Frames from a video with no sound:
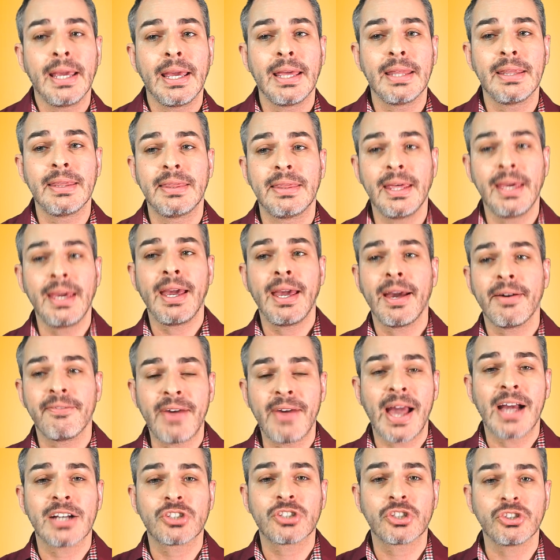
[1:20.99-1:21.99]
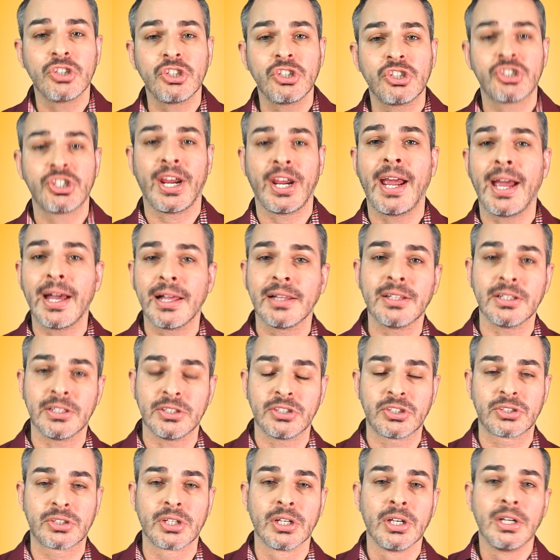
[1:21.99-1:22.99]
and they have actually
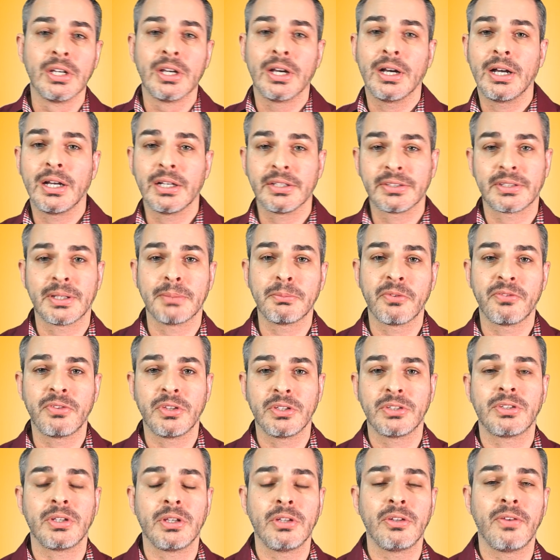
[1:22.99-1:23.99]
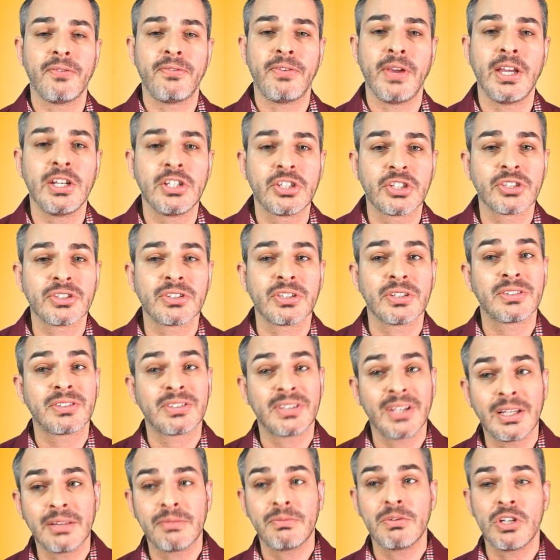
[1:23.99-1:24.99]
challenged uh, some of these innovations and said,